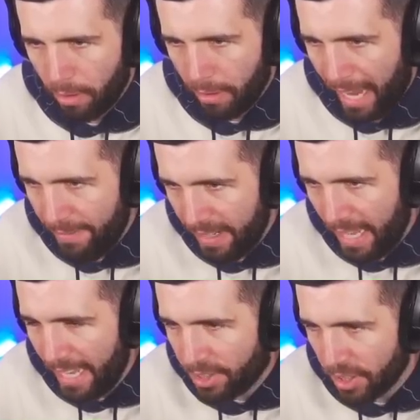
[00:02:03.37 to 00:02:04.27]
Have it,
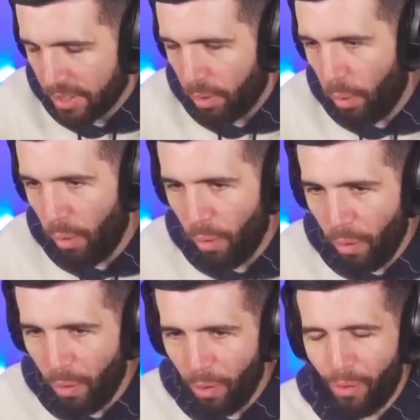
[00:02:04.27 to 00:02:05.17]
lads.
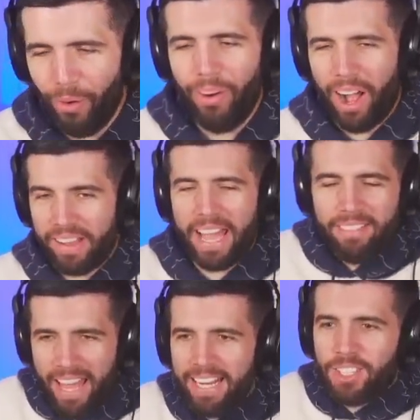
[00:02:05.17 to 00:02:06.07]
Ooh. Okay, I'm
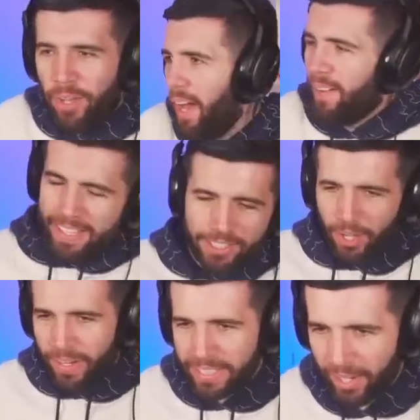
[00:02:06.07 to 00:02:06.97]
getting into it. Let's go.
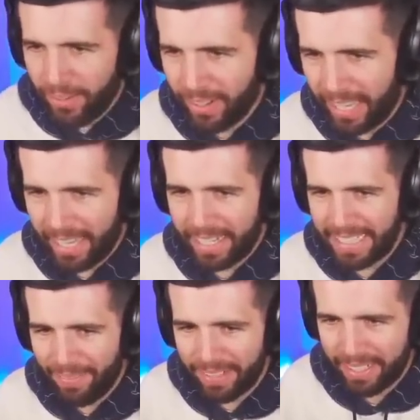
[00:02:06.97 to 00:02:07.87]
Let's go. Okay, it's
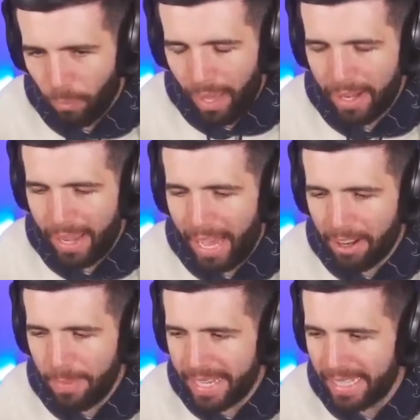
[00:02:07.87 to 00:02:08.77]
happening. Why do, how do I
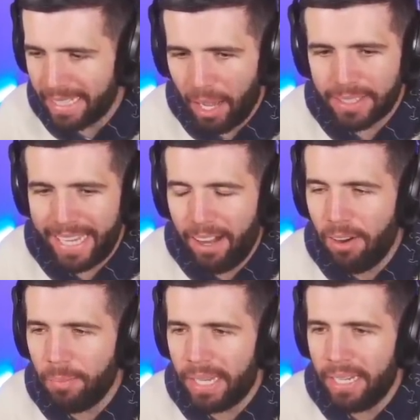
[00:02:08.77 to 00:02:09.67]
make it? Tell
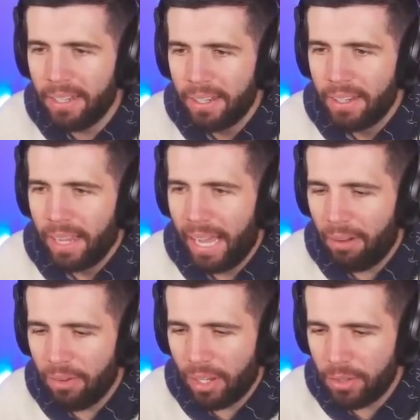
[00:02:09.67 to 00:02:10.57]
me how
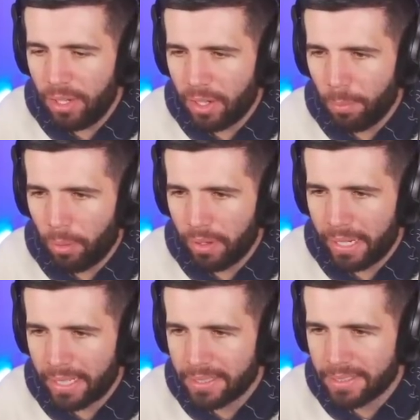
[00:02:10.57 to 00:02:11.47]
I do knuckleball on
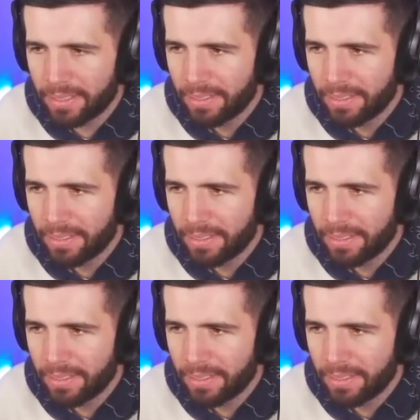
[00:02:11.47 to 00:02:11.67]
this.